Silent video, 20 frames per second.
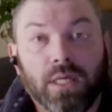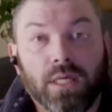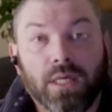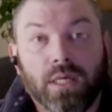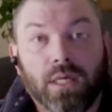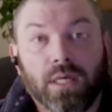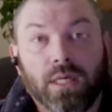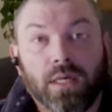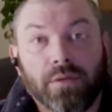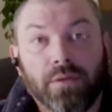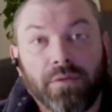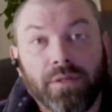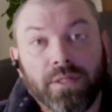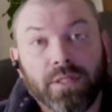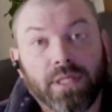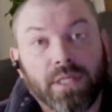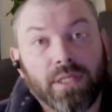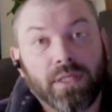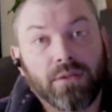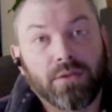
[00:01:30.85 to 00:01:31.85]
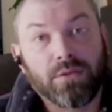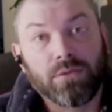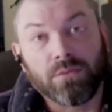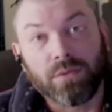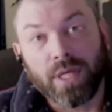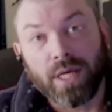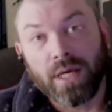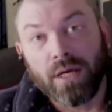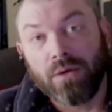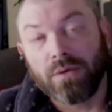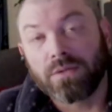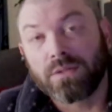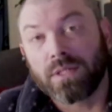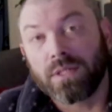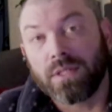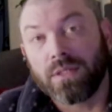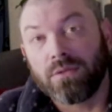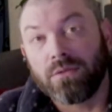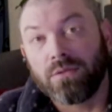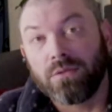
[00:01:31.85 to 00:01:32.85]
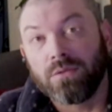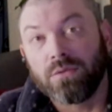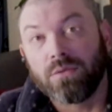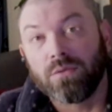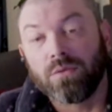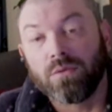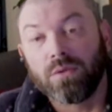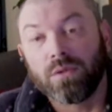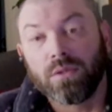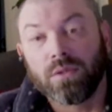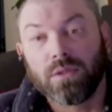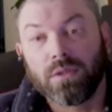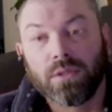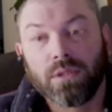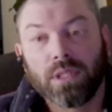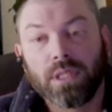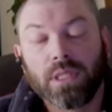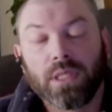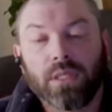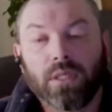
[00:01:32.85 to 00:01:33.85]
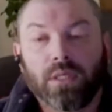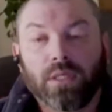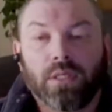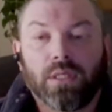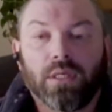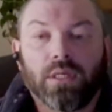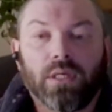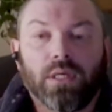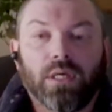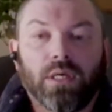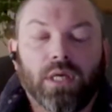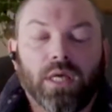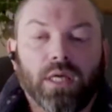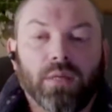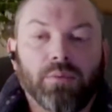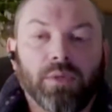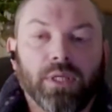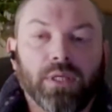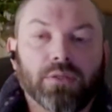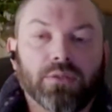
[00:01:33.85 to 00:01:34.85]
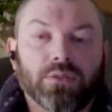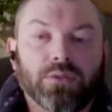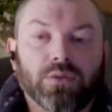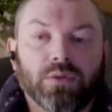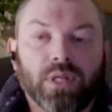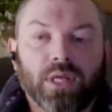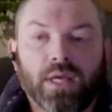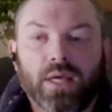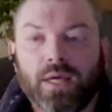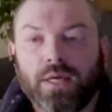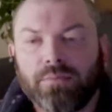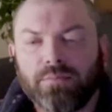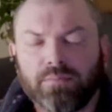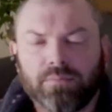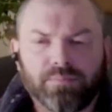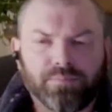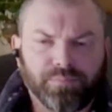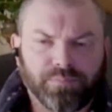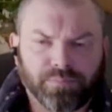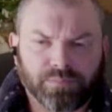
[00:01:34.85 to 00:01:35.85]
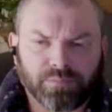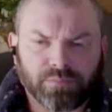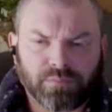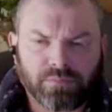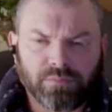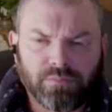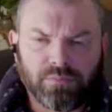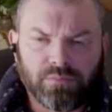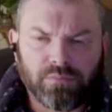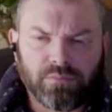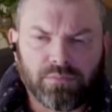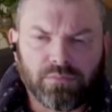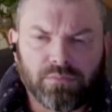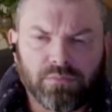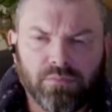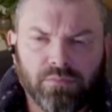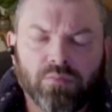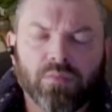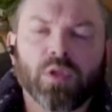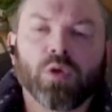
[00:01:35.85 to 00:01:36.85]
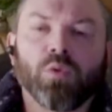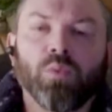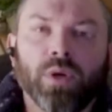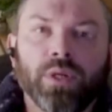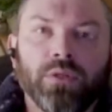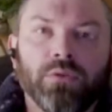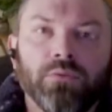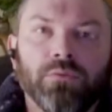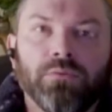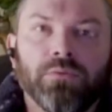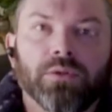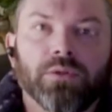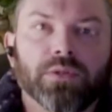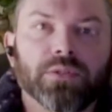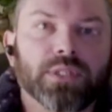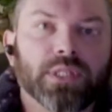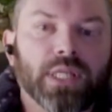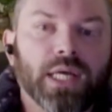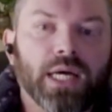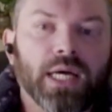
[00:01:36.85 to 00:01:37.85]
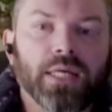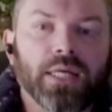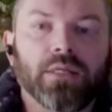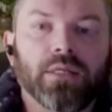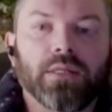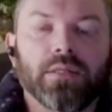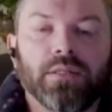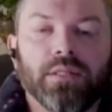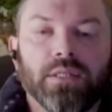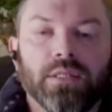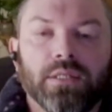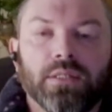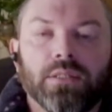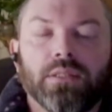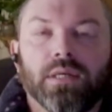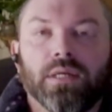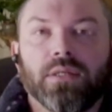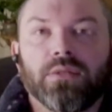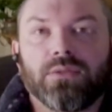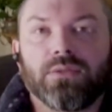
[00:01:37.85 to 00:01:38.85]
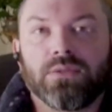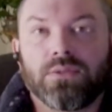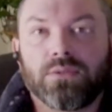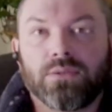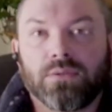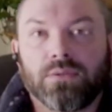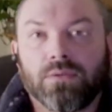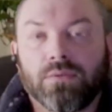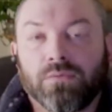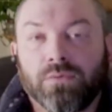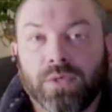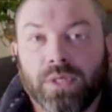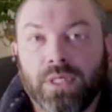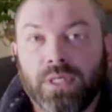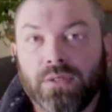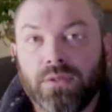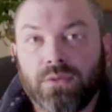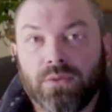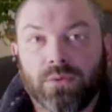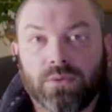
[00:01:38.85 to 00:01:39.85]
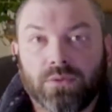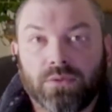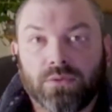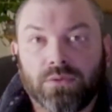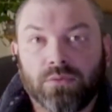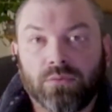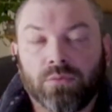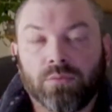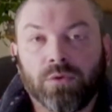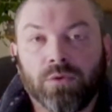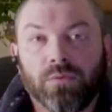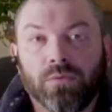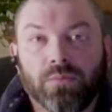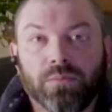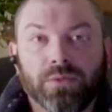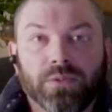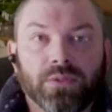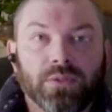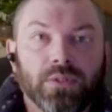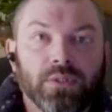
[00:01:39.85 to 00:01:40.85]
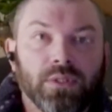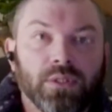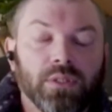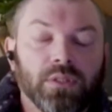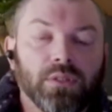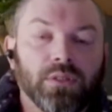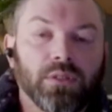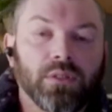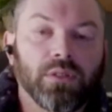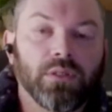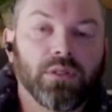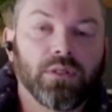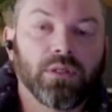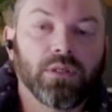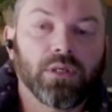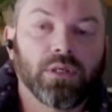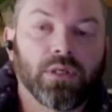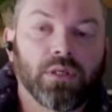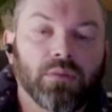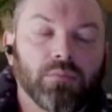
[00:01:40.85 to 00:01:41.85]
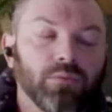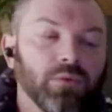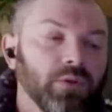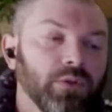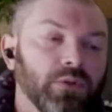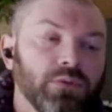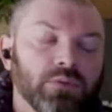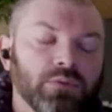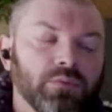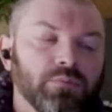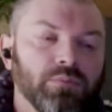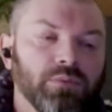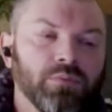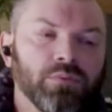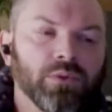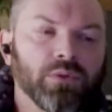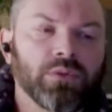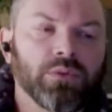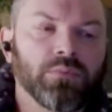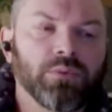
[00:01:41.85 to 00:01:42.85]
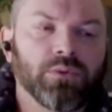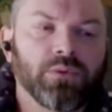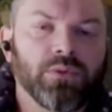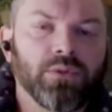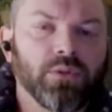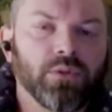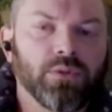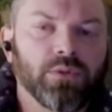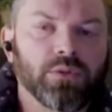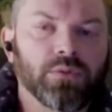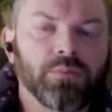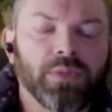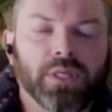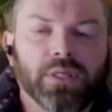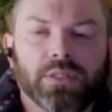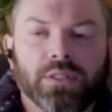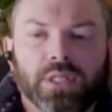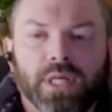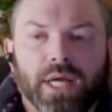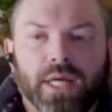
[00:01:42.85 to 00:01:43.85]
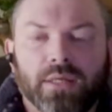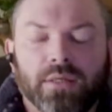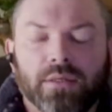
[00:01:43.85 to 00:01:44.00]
The thing that I need to do now is I need to make it so that when you fill the slot, the dice is freed, so it's removed from the scene. Really, it should be real simple to do. Just make a check.